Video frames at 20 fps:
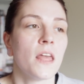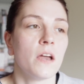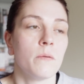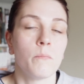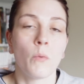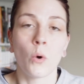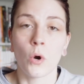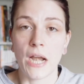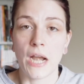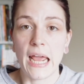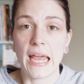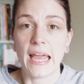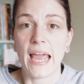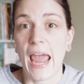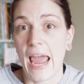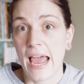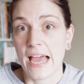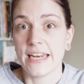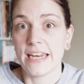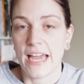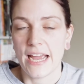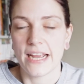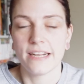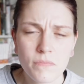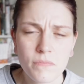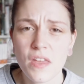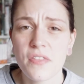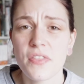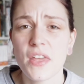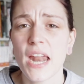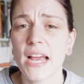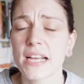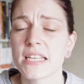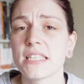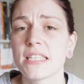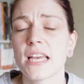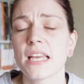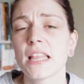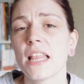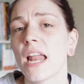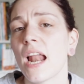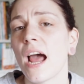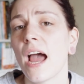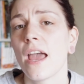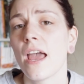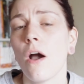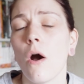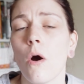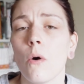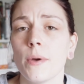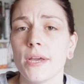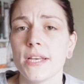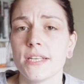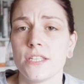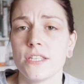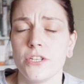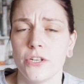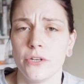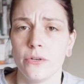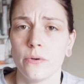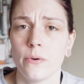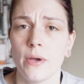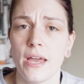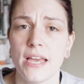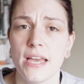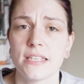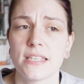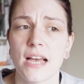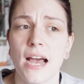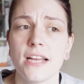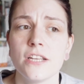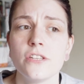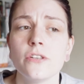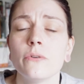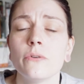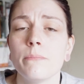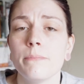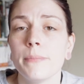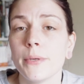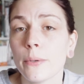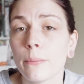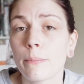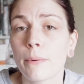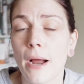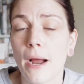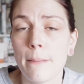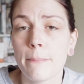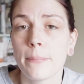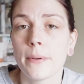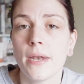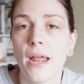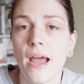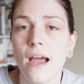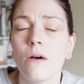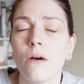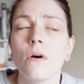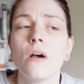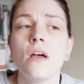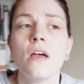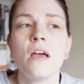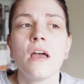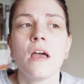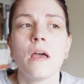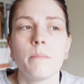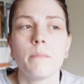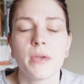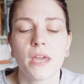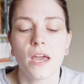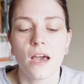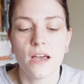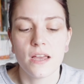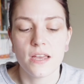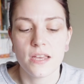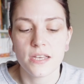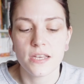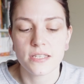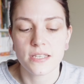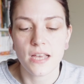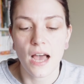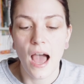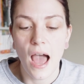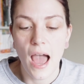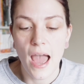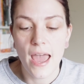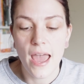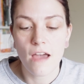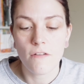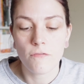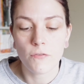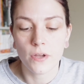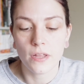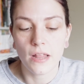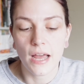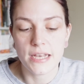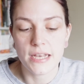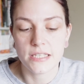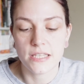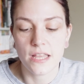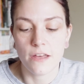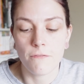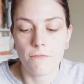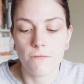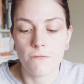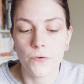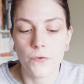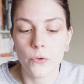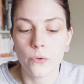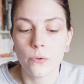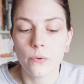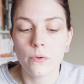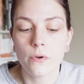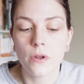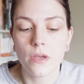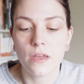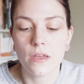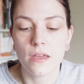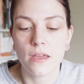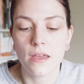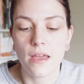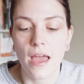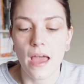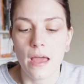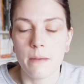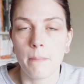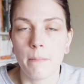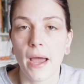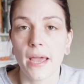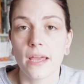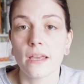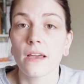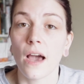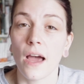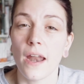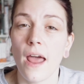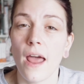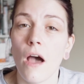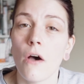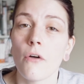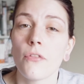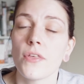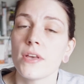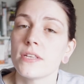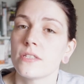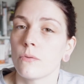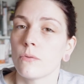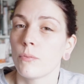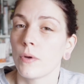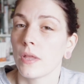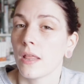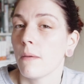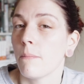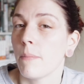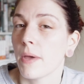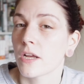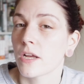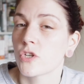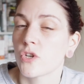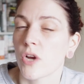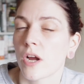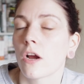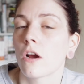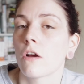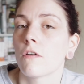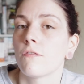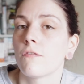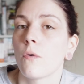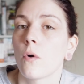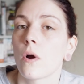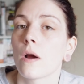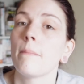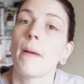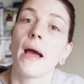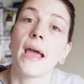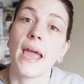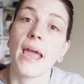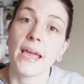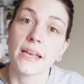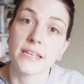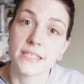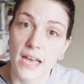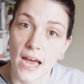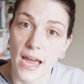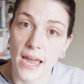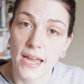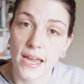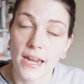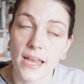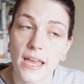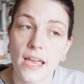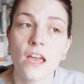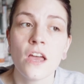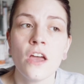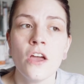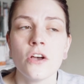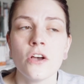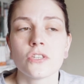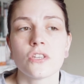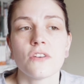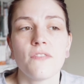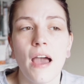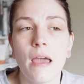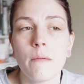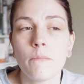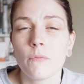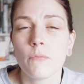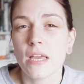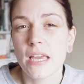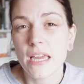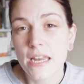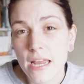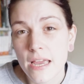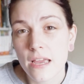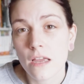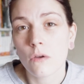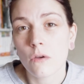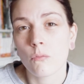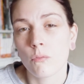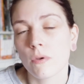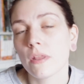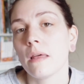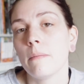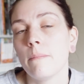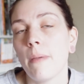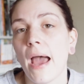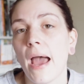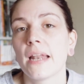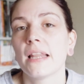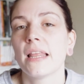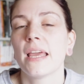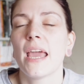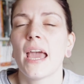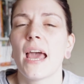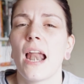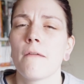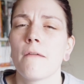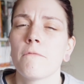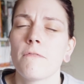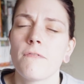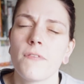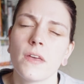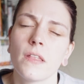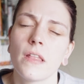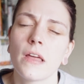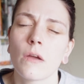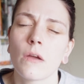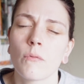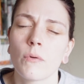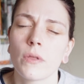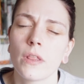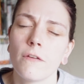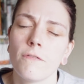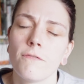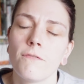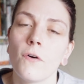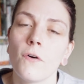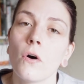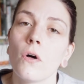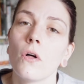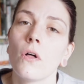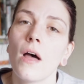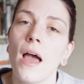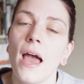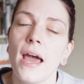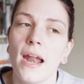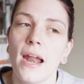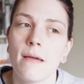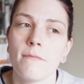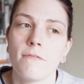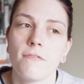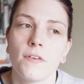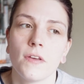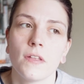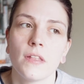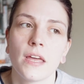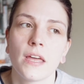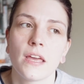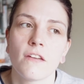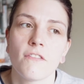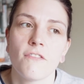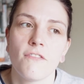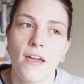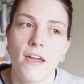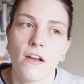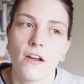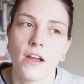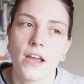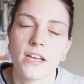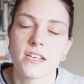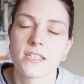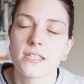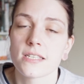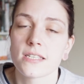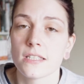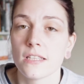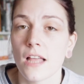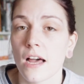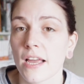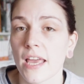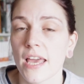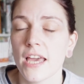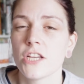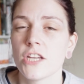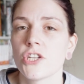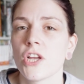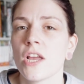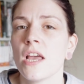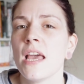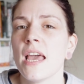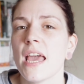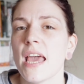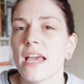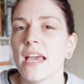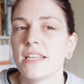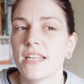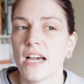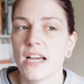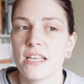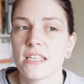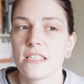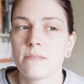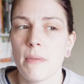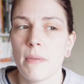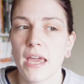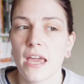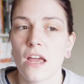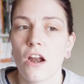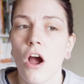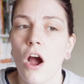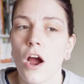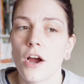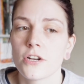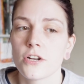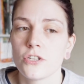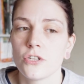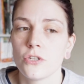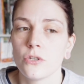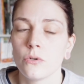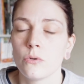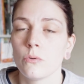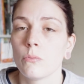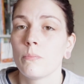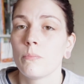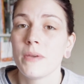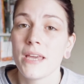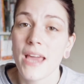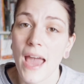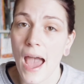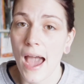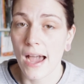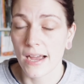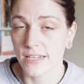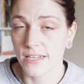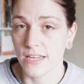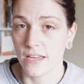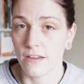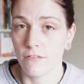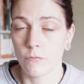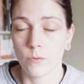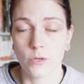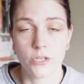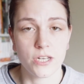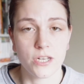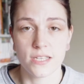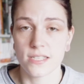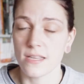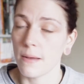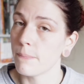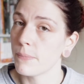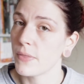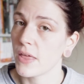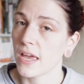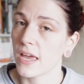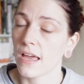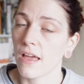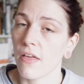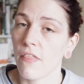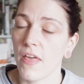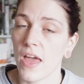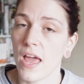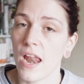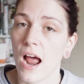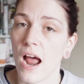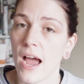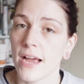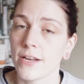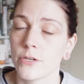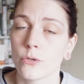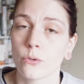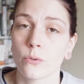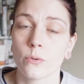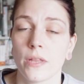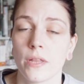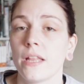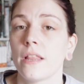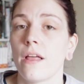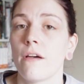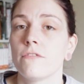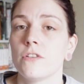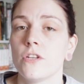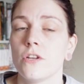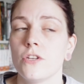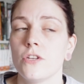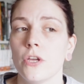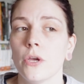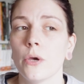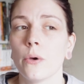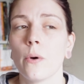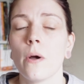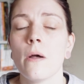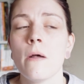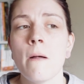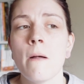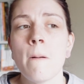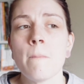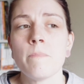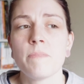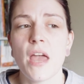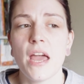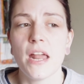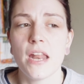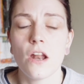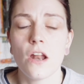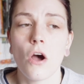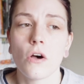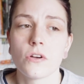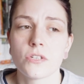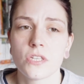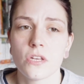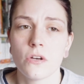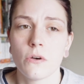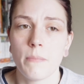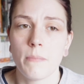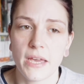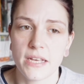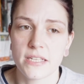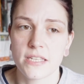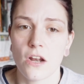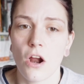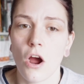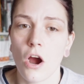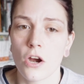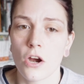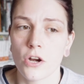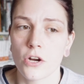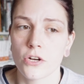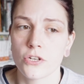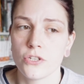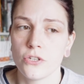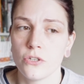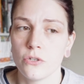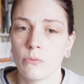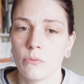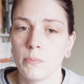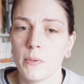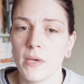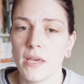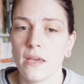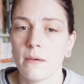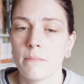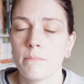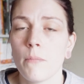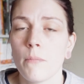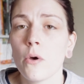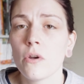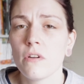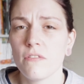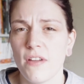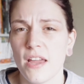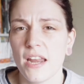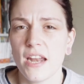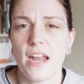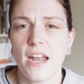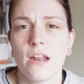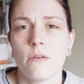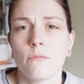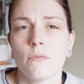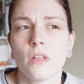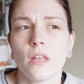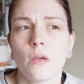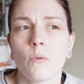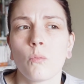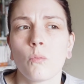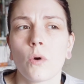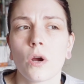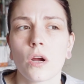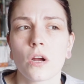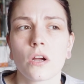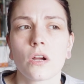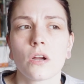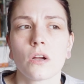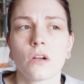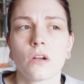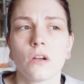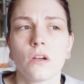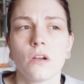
morning and night. The next thing that I always do is I do meal prep now because I have realized that food and my gut health is a really big trigger for my anxiety. So if I'm eating really badly and I'm feeling really full and I'm feeling very sluggish, it does make it hard to be active, which is something that I truly love to do. And it also makes it harder to be motivated and really work